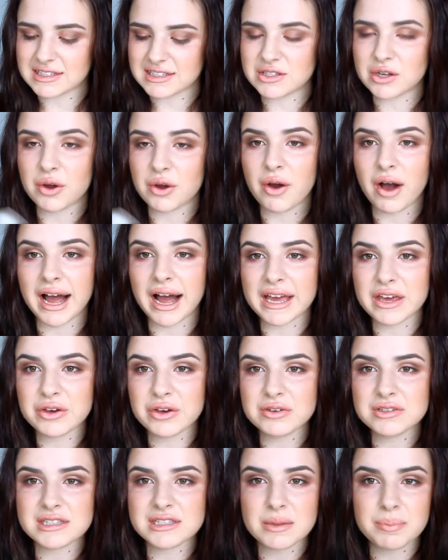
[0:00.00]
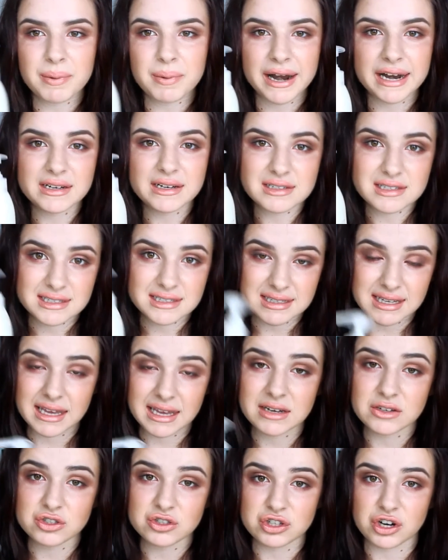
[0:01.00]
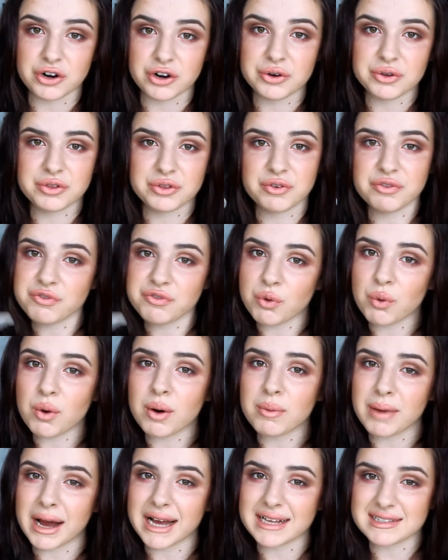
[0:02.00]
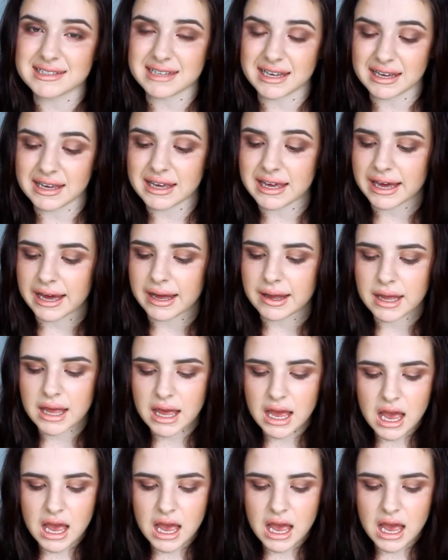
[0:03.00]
So I use the brand Skin Truth for my skincare.